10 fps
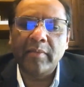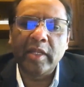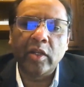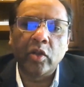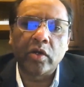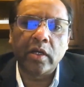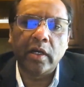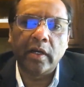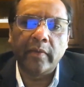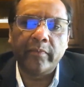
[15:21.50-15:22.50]
I mean, look,
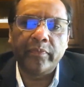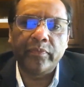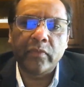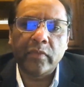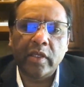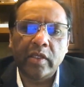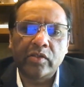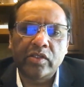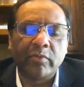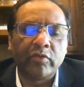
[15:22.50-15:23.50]

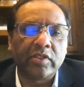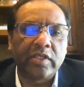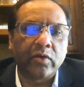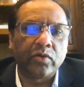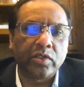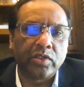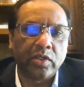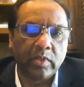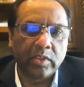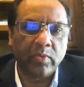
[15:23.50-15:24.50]
some of this
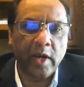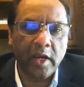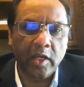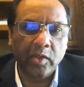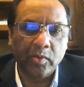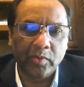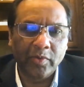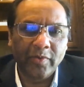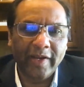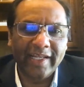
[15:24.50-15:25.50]
ecosystem is brand new,
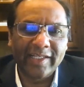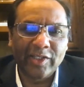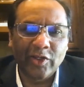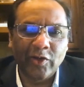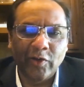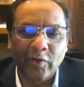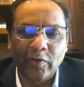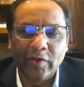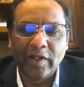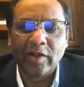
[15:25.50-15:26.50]
right?
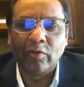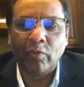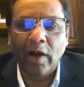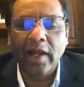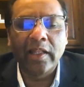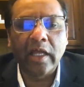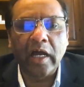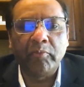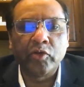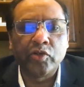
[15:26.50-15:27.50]
So while the
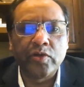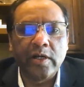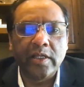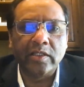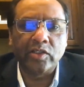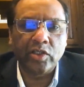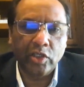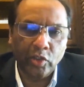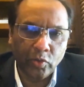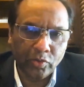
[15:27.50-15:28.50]
opportunity
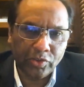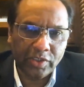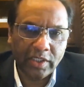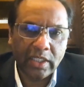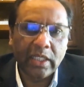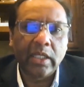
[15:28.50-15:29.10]
is huge,